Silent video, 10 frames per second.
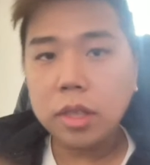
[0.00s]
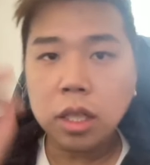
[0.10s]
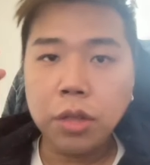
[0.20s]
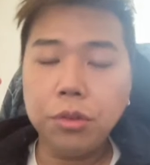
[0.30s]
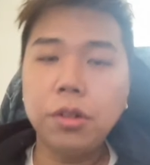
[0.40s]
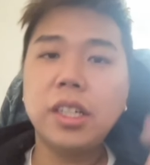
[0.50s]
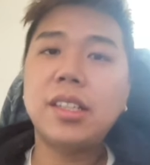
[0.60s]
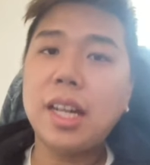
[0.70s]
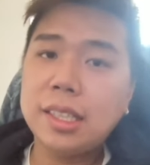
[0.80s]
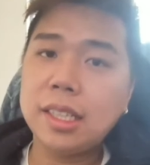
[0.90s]
If you're
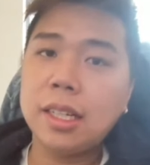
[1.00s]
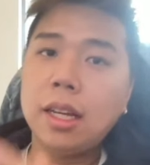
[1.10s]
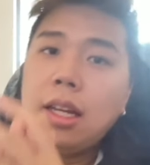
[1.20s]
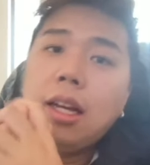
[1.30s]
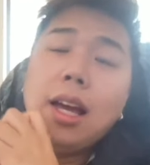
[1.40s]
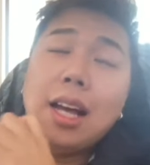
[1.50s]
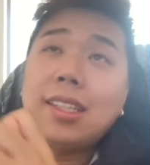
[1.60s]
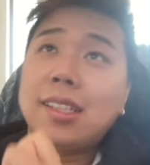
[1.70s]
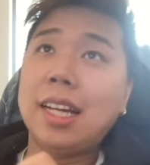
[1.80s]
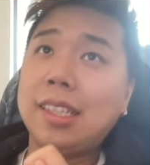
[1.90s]
as
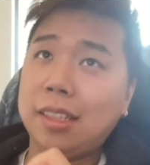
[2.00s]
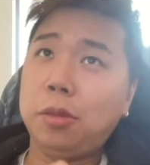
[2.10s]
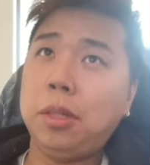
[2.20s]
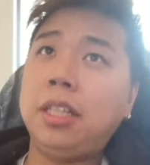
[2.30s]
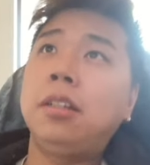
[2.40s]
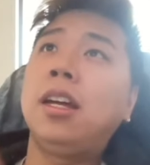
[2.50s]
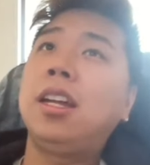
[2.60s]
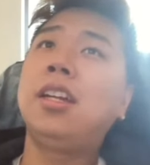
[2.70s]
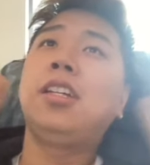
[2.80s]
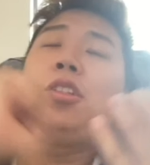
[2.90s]
exciting as me,
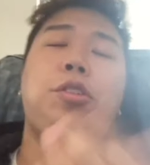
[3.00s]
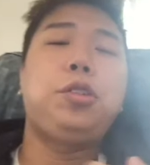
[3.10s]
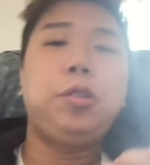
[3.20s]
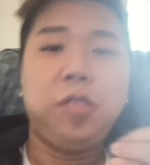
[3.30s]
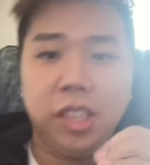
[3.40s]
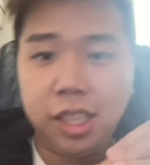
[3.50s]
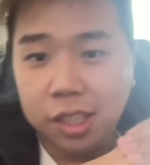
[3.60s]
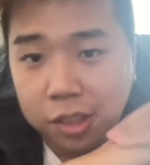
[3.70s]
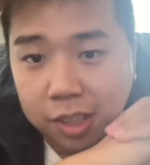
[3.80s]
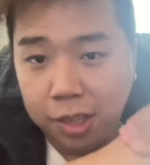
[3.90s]
you need
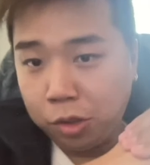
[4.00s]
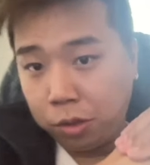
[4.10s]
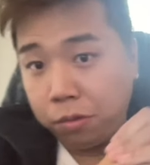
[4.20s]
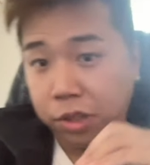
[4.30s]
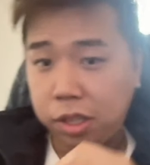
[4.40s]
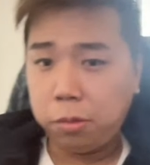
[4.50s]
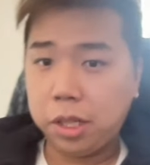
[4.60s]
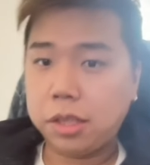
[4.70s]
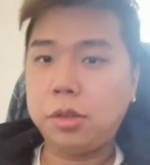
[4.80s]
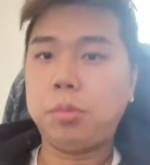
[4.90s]
to stay tuned for this
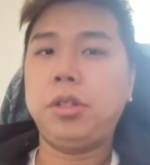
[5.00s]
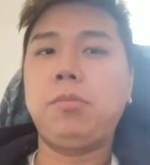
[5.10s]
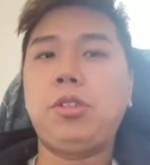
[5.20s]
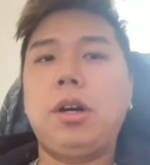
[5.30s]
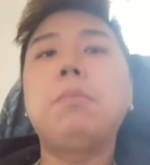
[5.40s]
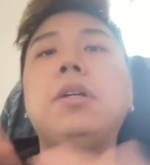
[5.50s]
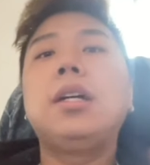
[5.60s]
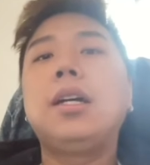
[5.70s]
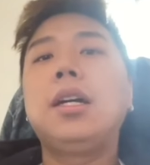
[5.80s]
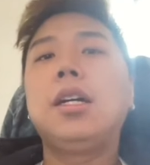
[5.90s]
week's Supreme drop.
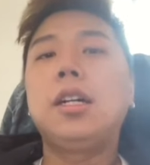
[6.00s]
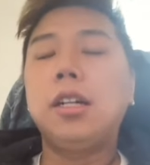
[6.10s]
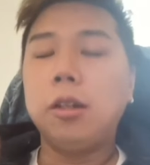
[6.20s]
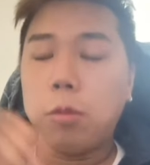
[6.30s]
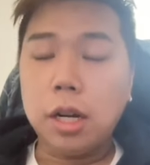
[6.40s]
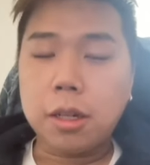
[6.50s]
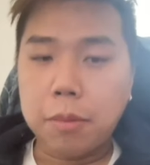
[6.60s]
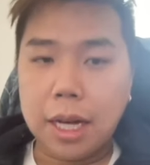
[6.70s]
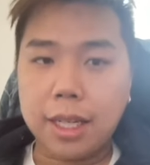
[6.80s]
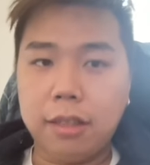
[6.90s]
Welcome
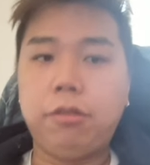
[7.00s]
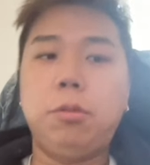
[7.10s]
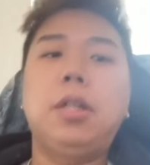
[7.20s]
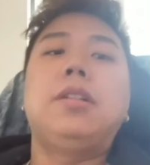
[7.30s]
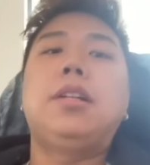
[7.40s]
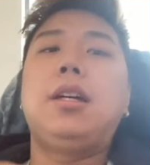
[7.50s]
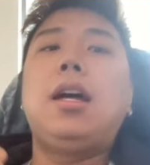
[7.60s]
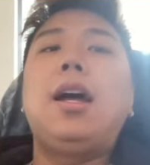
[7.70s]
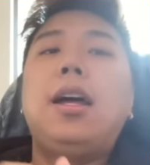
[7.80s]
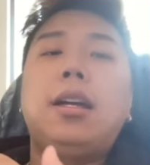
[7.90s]
back, everyone.
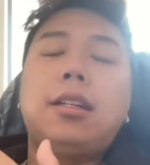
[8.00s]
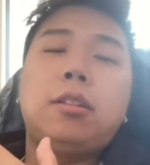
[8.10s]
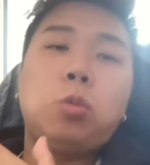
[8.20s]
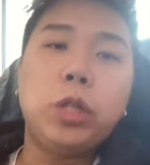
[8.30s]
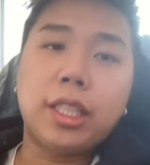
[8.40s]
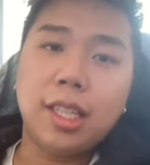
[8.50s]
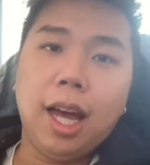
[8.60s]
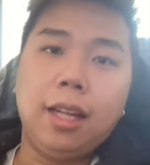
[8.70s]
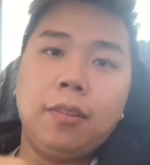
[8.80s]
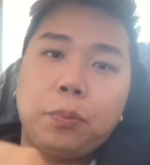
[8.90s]
Week
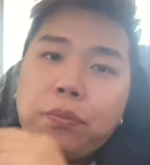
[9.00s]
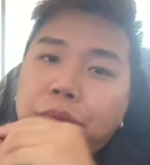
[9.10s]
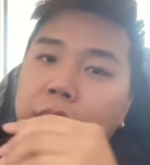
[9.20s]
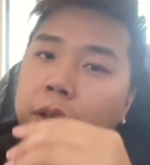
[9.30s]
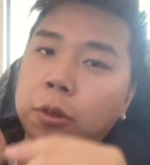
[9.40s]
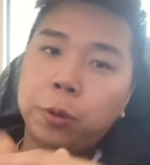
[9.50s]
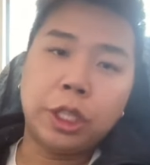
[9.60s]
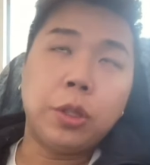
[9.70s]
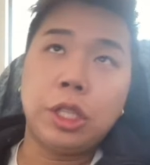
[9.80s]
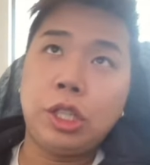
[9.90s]
10, we're
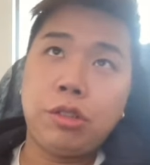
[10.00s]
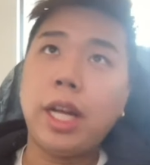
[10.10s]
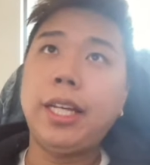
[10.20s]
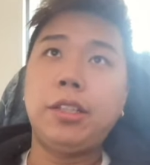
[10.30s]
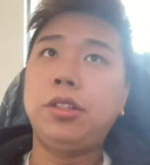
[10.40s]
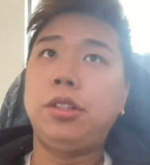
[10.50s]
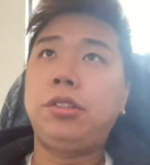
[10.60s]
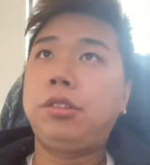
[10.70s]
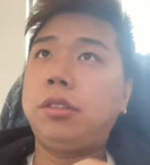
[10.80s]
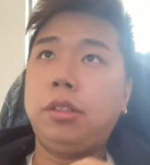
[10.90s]
going straight into
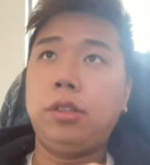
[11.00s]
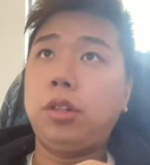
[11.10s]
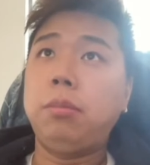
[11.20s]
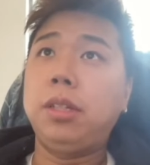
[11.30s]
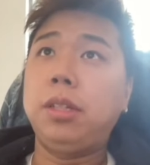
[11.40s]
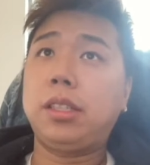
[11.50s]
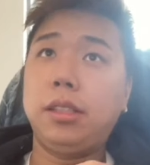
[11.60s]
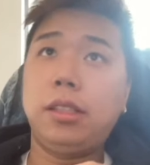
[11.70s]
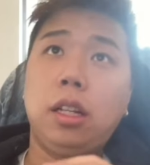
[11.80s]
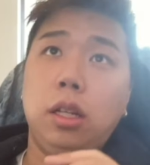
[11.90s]
the drop list because
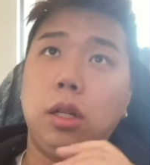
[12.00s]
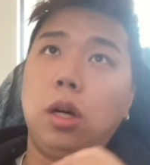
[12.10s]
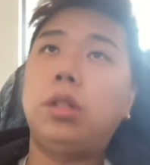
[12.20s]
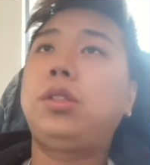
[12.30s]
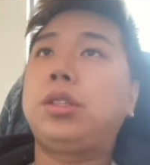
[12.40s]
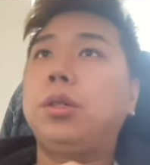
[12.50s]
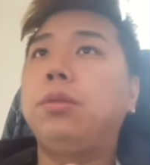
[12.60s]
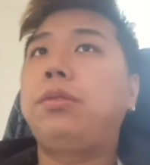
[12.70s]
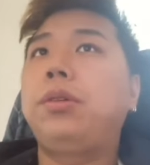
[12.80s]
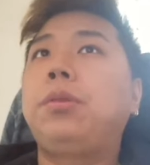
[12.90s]
there's a lot to go
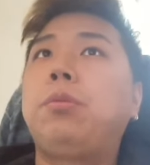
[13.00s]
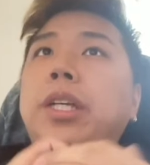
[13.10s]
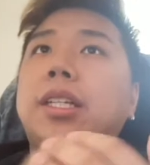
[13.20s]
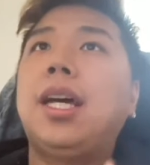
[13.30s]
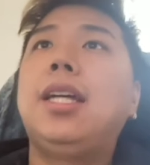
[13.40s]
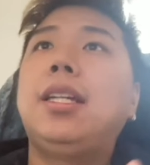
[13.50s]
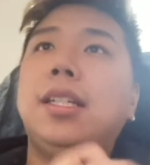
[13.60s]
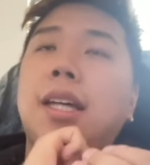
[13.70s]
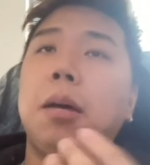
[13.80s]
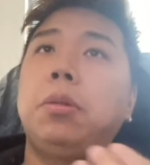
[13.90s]
through. Week 10
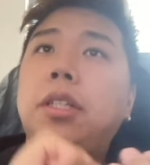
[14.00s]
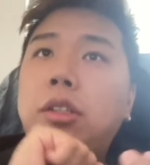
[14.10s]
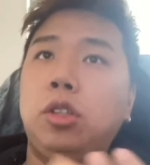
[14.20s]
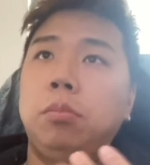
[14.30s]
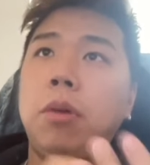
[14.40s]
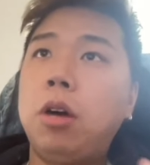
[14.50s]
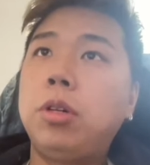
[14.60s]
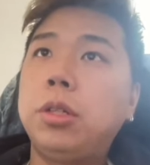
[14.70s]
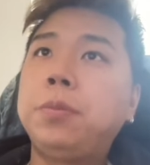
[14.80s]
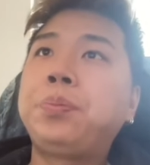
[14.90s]
is happening
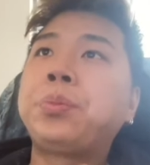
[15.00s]
tomorrow.